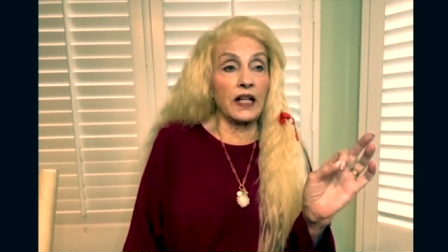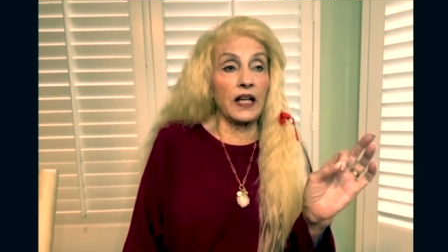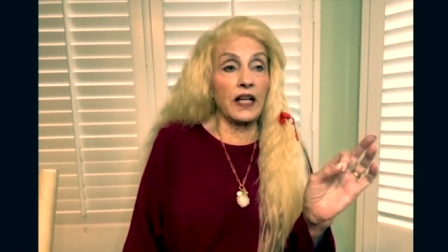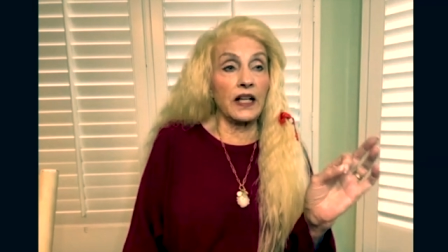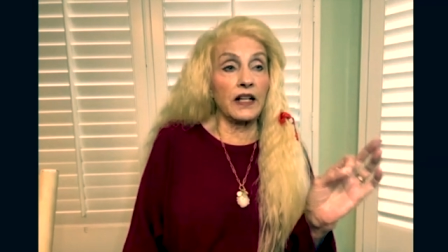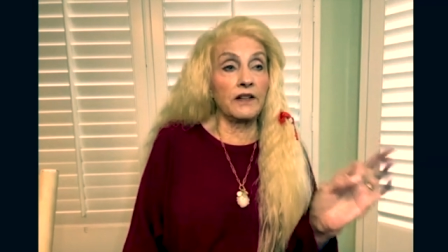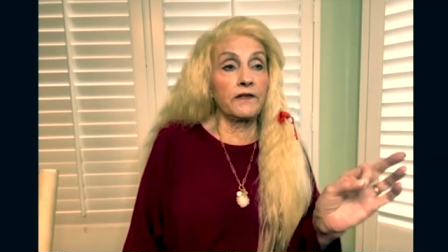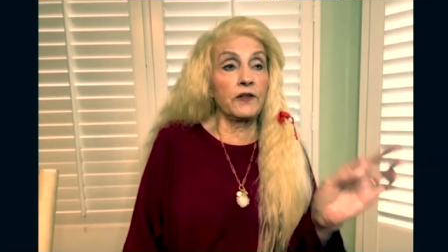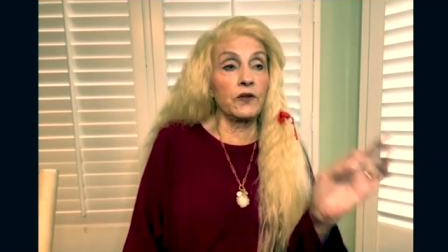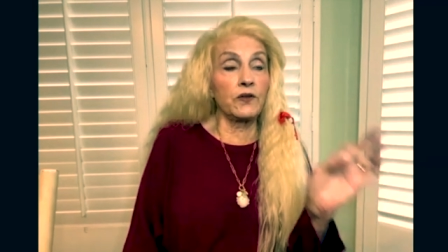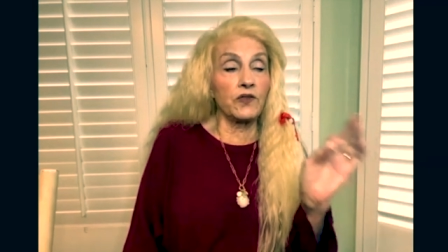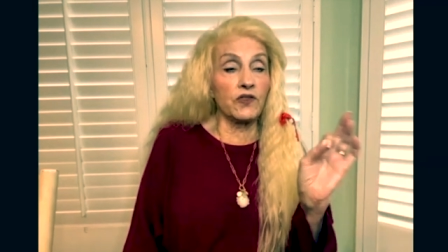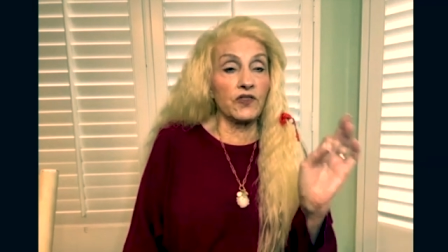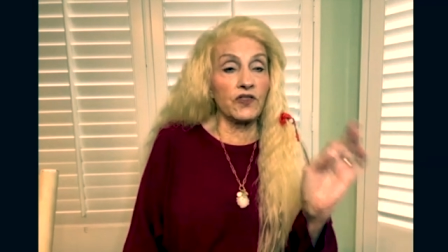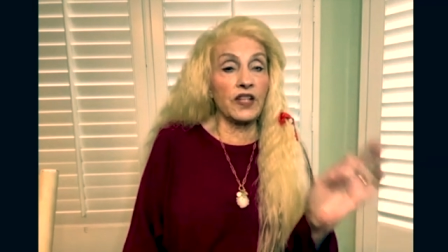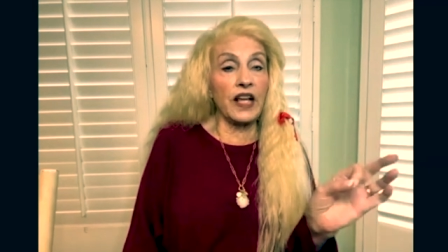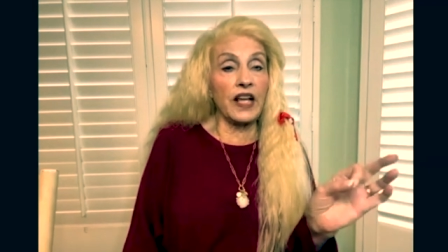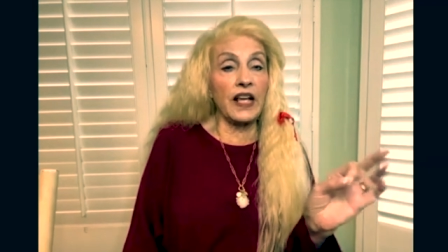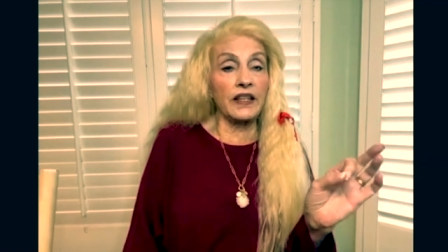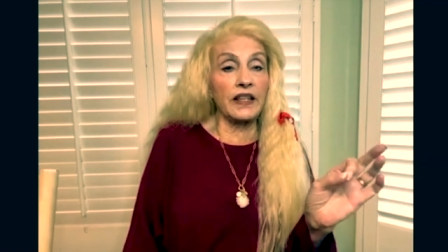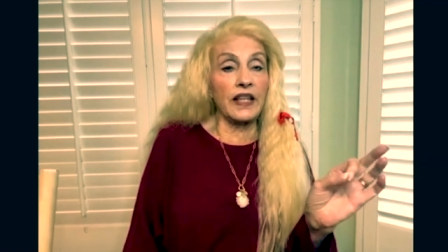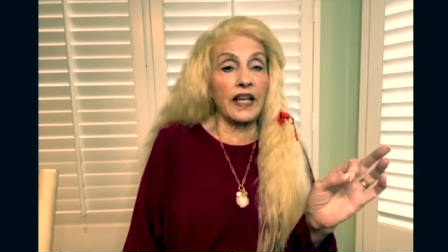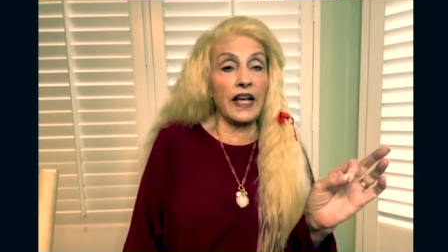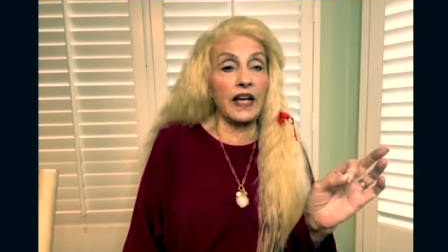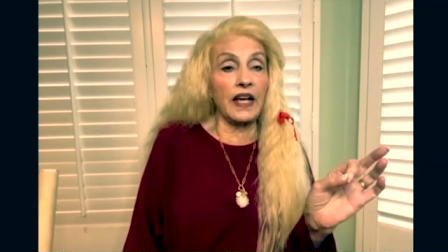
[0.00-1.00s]
And if you say
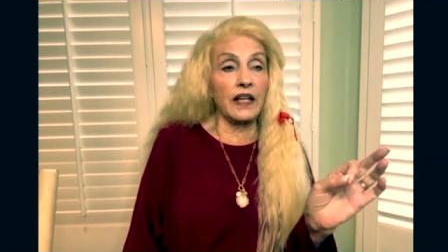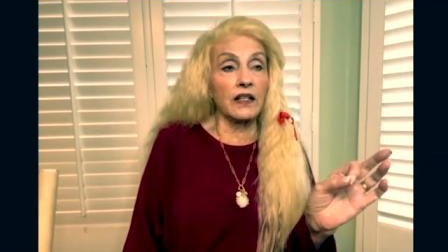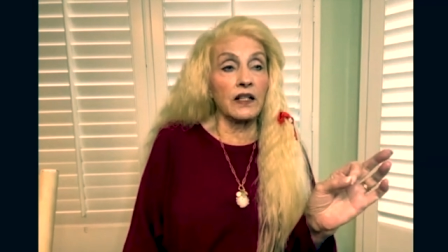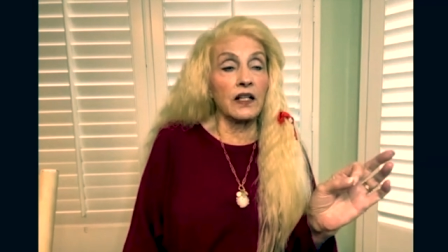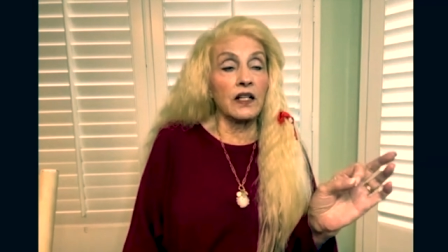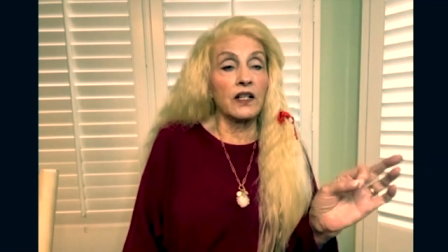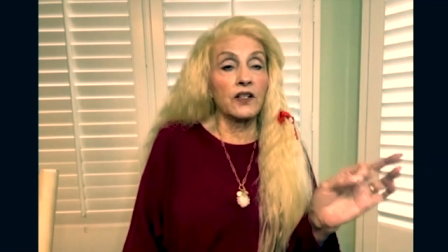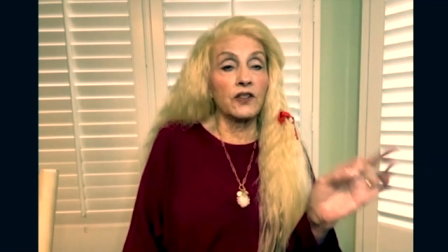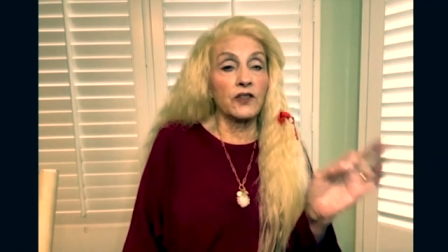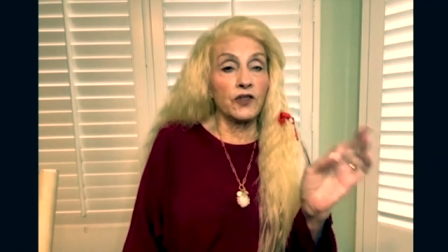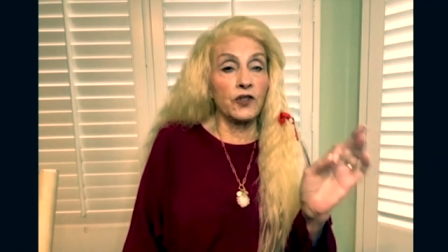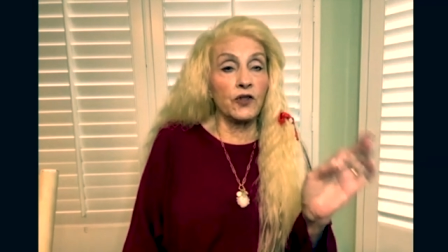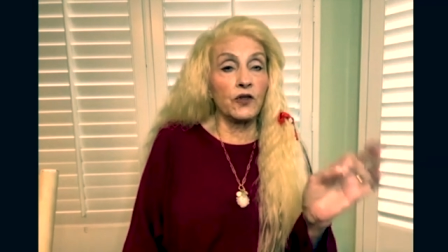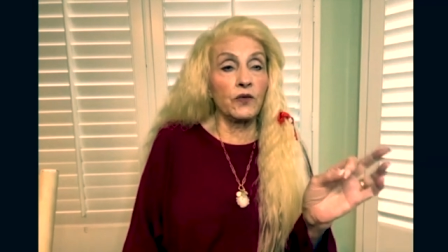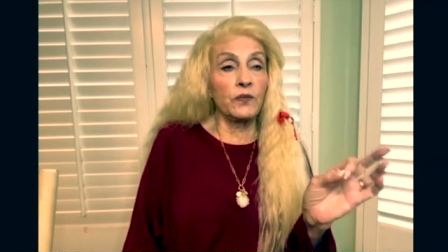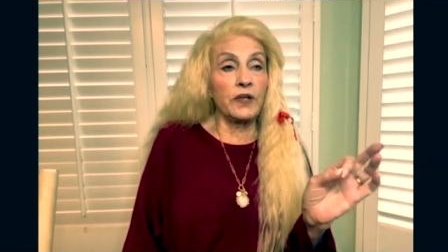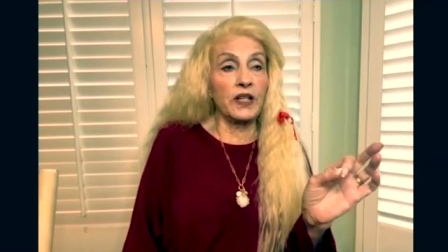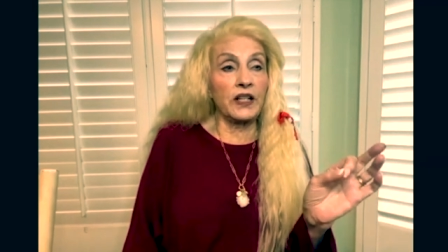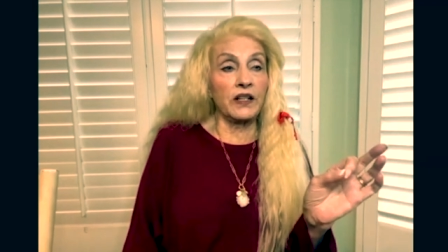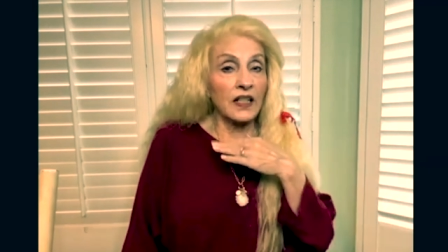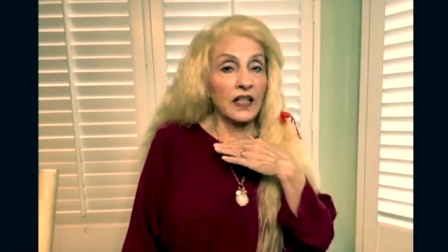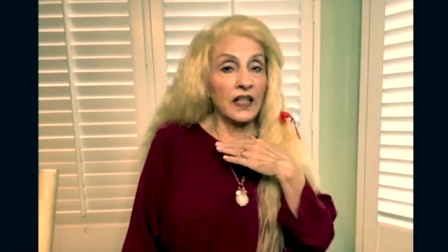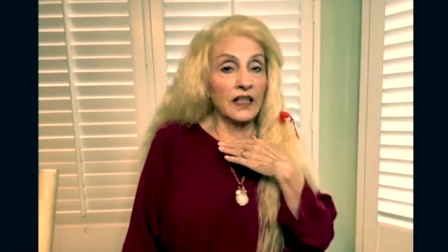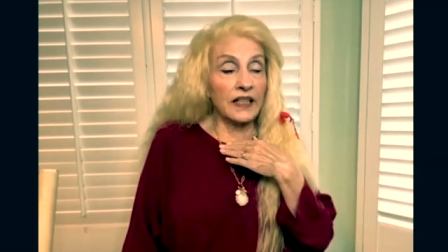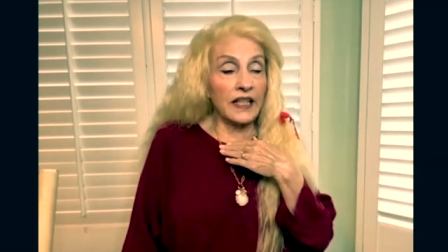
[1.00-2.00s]
that to
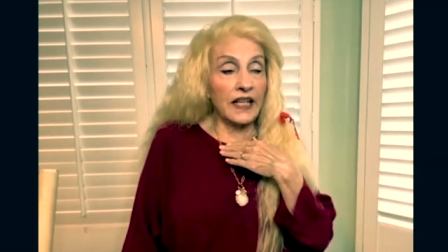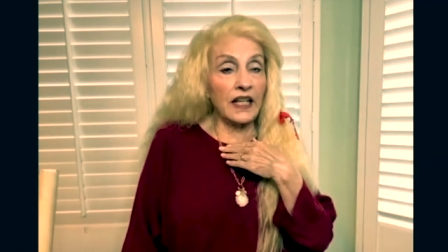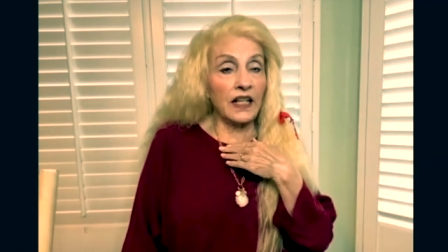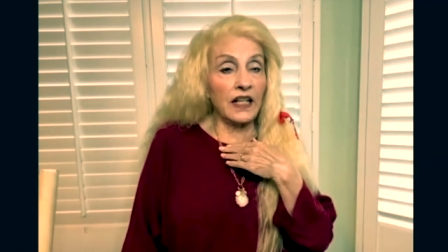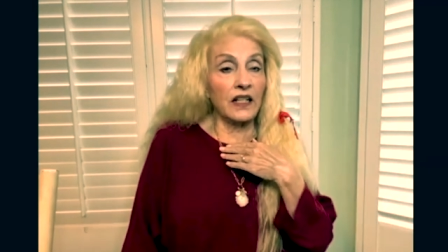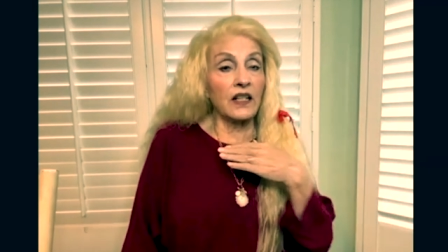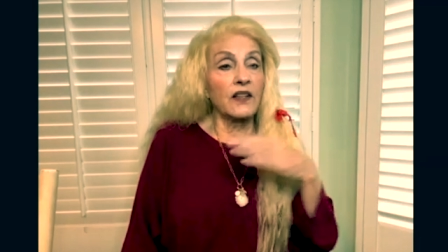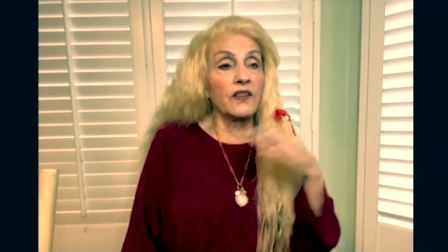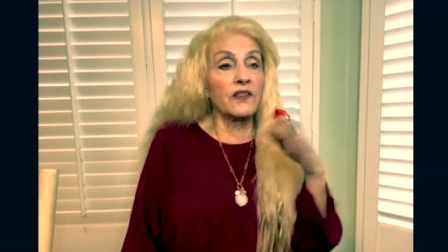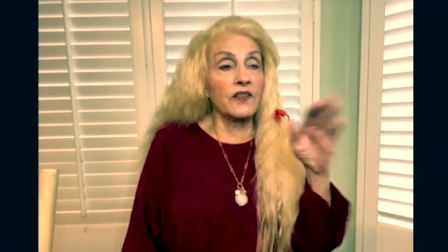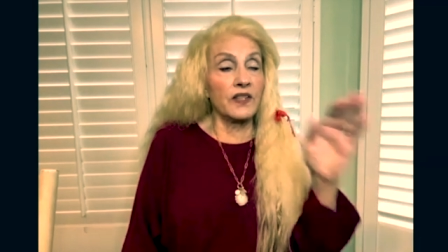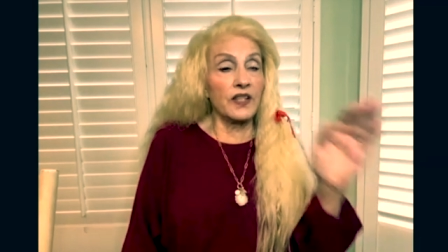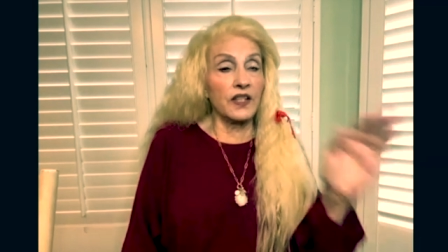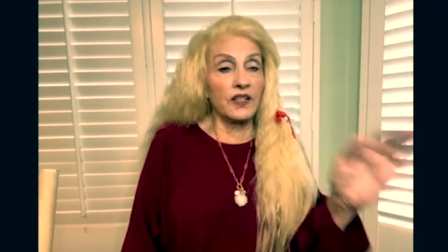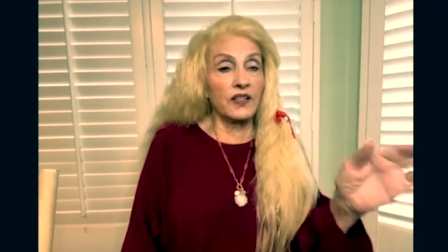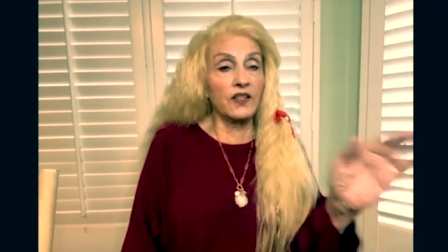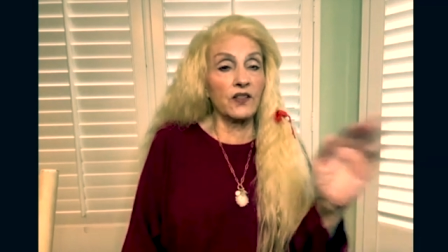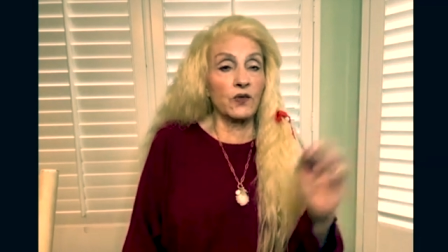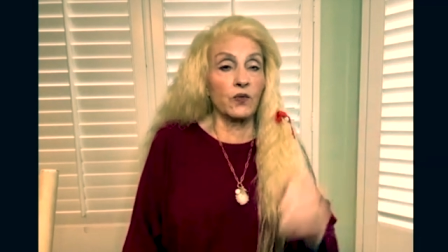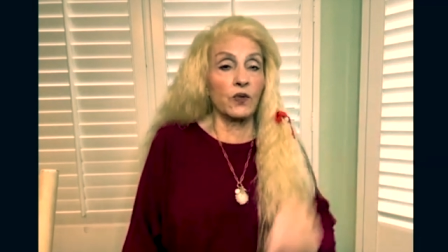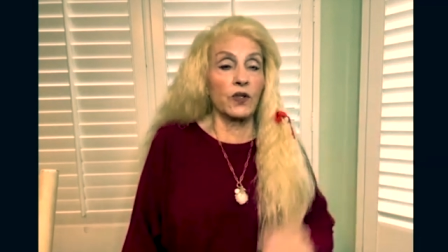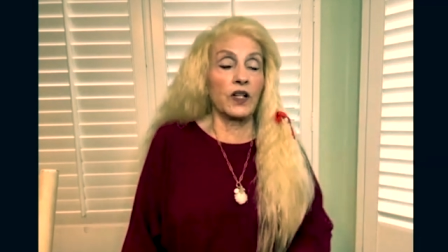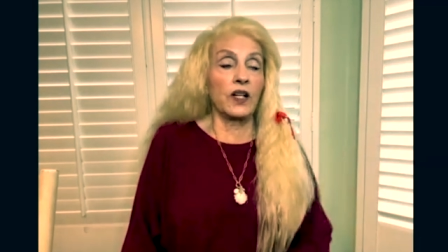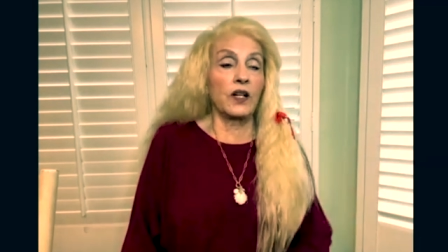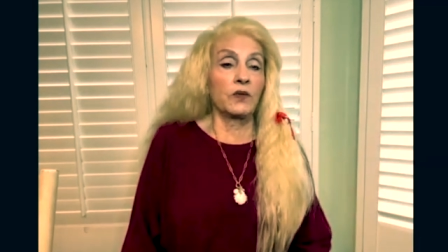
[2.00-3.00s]
me again, this is
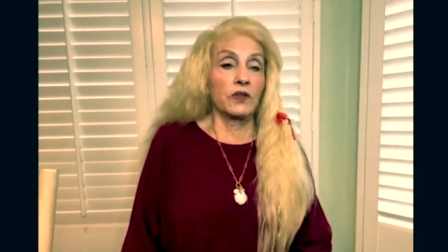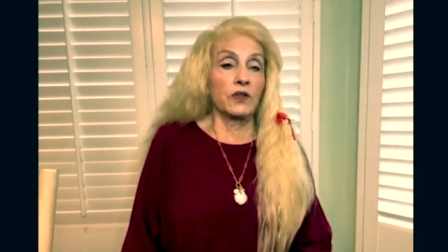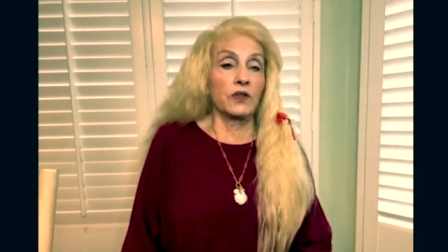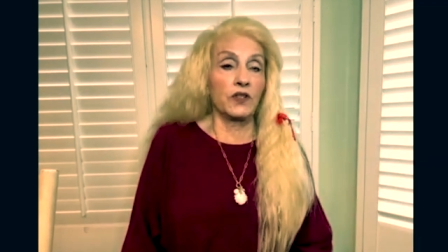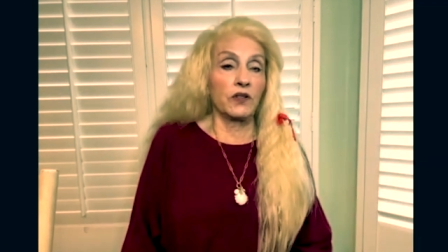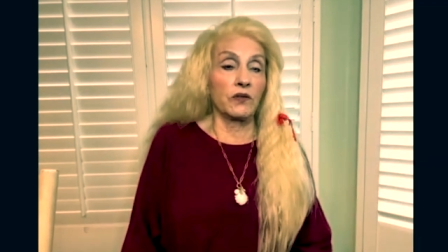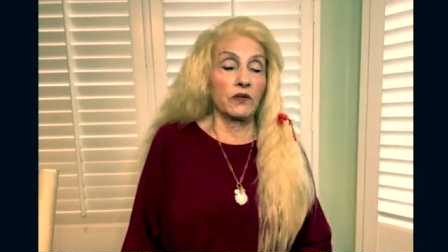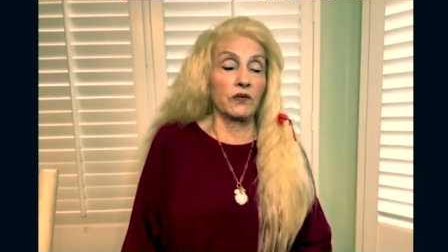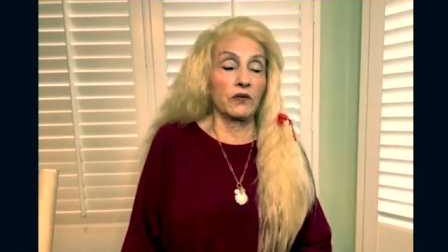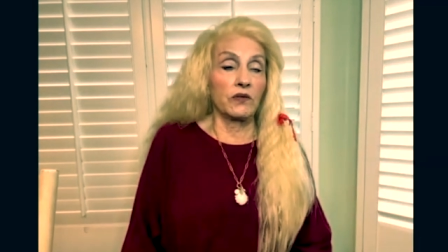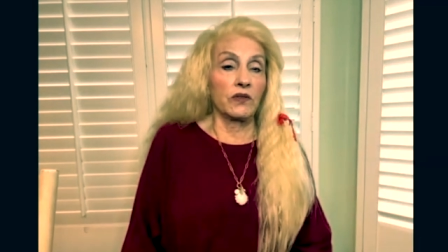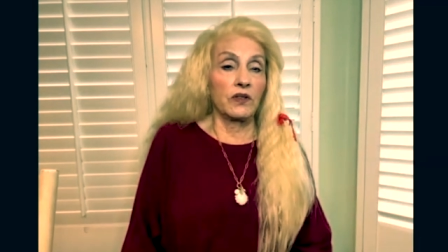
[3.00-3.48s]
what I will do.